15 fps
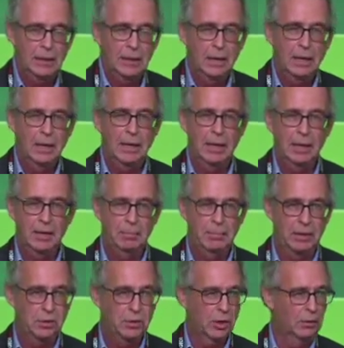and a
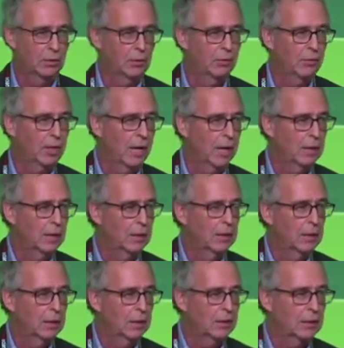big chunk of that
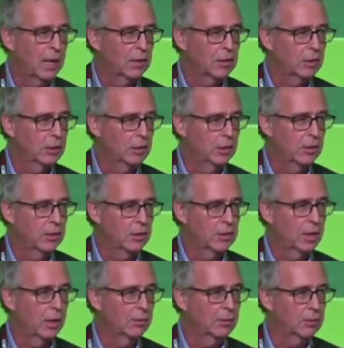is actually the
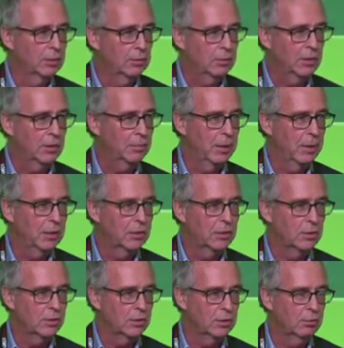discounts and rebates
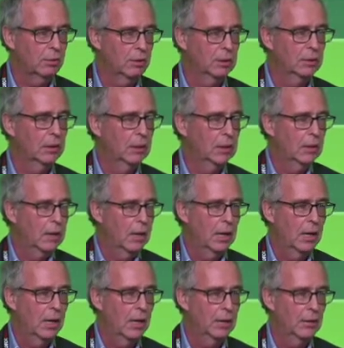and so on
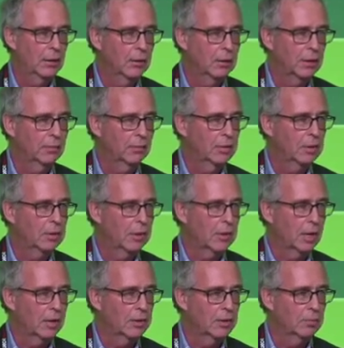that are given to the
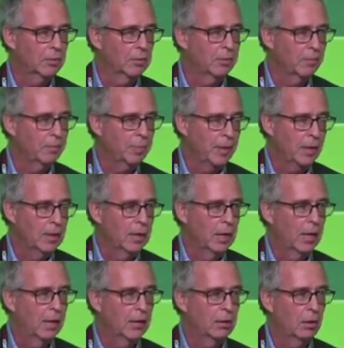customer.
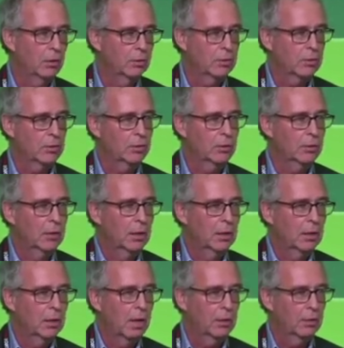Also,
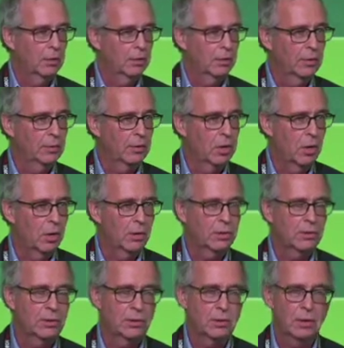a lot of the
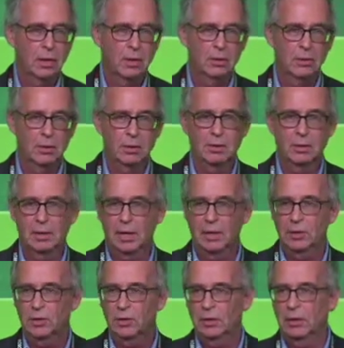costs are not
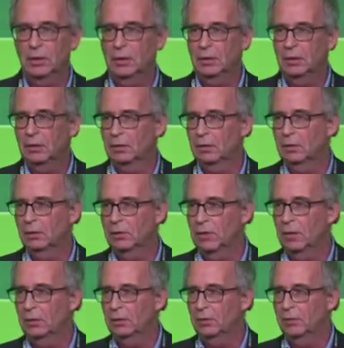actually the
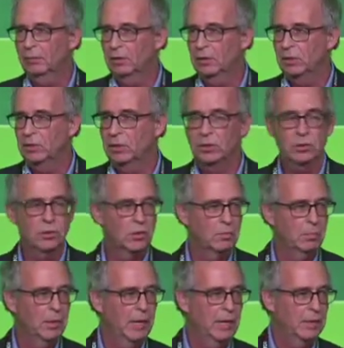result of decisions
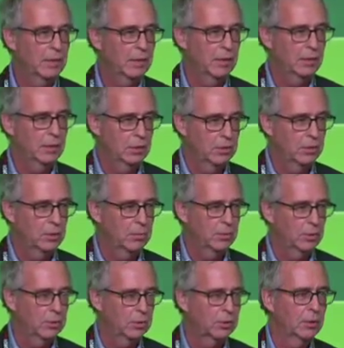made in
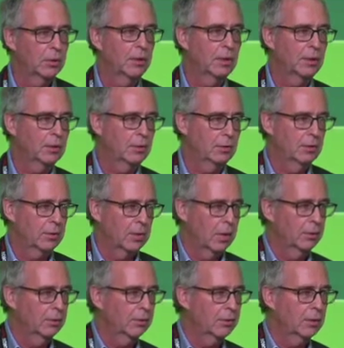distribution. They're
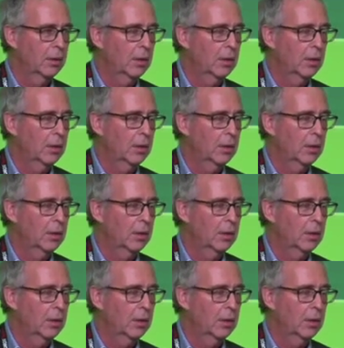results